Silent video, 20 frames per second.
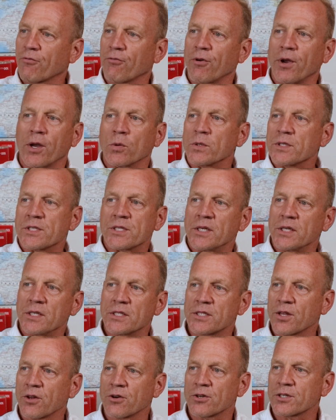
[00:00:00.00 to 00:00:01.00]

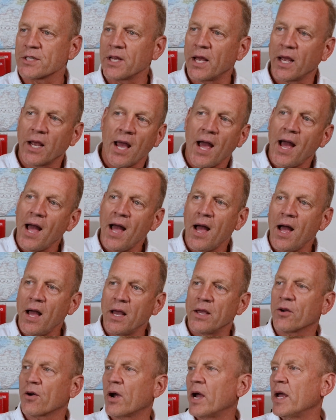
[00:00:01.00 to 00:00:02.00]
frequencies that are saying,
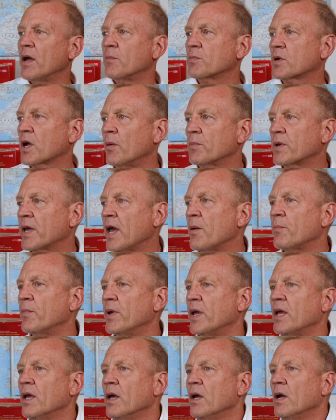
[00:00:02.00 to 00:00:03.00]
here I am, come get
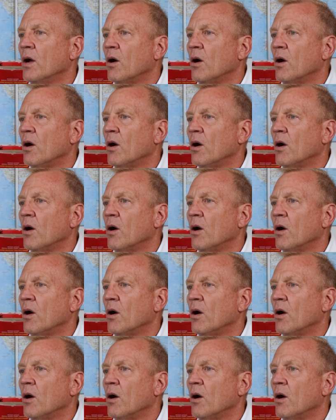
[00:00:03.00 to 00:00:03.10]
me.